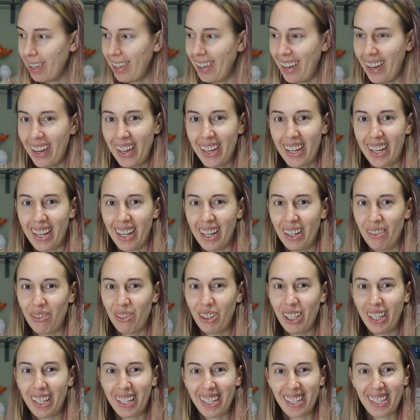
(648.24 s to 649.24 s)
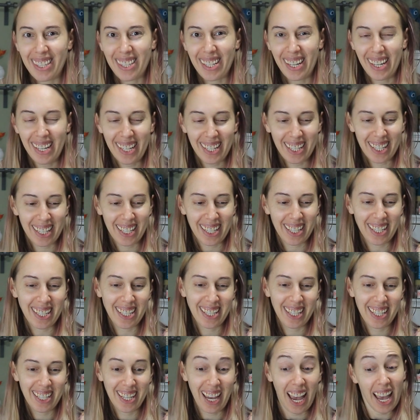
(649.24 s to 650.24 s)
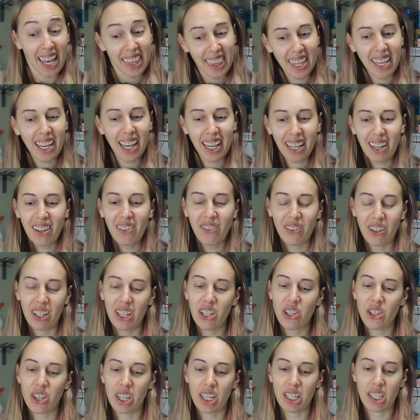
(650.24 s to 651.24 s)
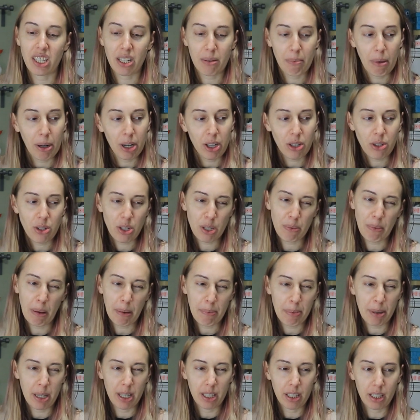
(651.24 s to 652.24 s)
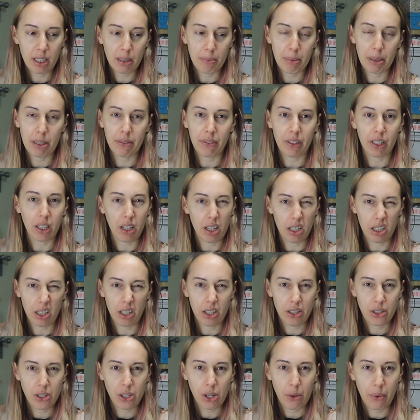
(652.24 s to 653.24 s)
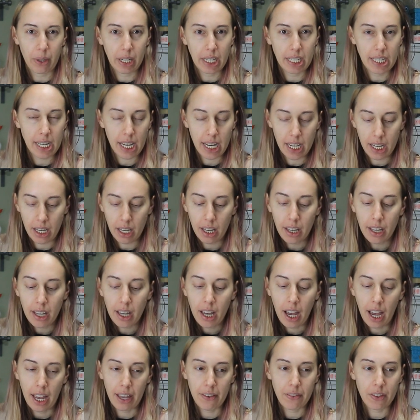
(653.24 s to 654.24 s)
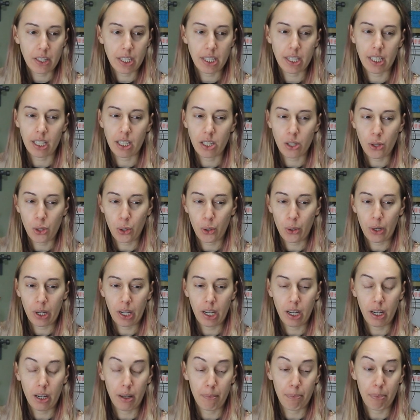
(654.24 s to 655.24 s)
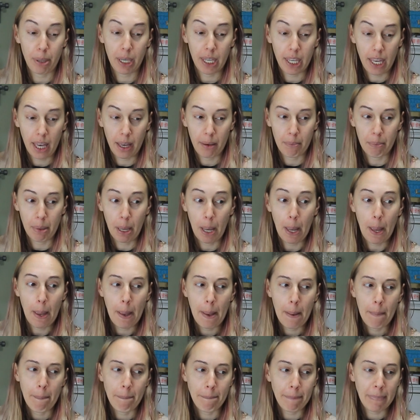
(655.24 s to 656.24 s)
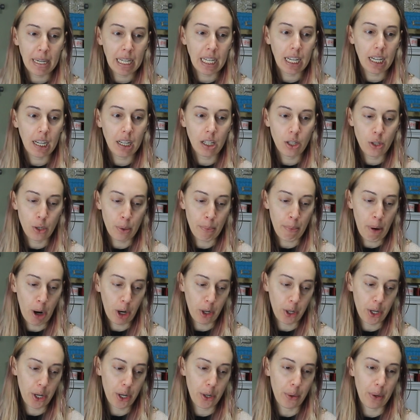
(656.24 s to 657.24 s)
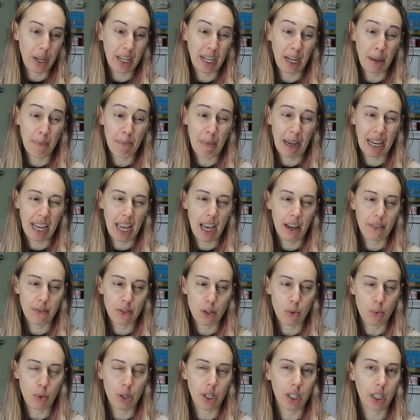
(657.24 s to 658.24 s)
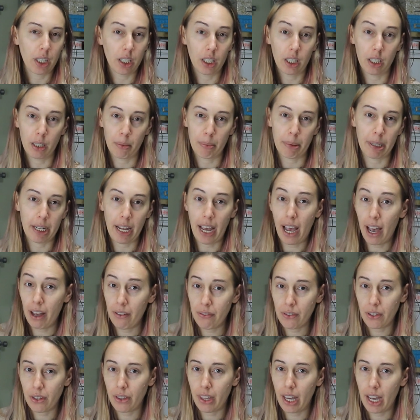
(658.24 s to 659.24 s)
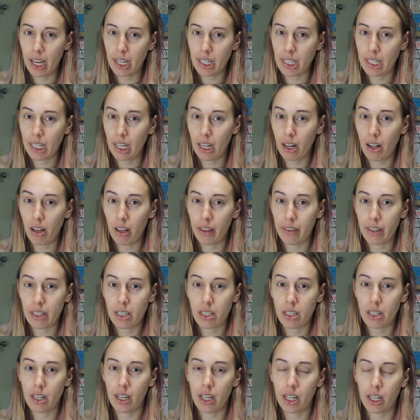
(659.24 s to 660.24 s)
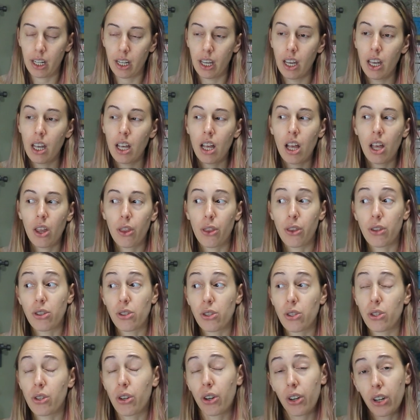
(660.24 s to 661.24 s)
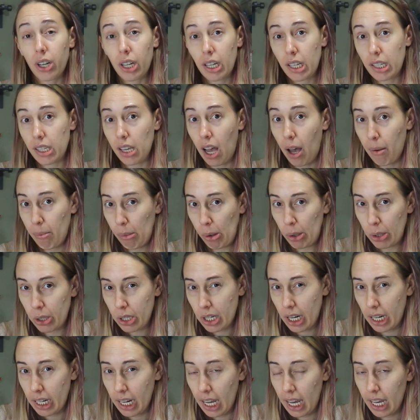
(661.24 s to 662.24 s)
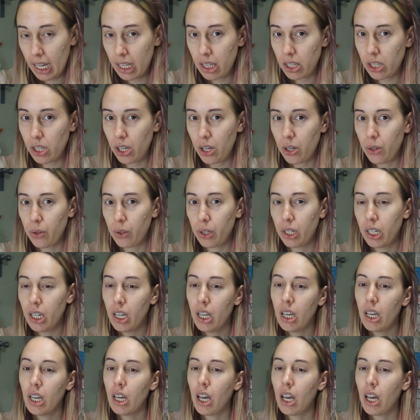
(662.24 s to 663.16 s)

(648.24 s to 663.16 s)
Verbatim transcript: Yeah, I'm really excited. I think I can finish this. Tomorrow just might be a little bit of a longer sewing day. I have a six thirty p m meeting tomorrow, and I might have to work a little bit after that to get all of this done. The skirt is almost done hand sewn.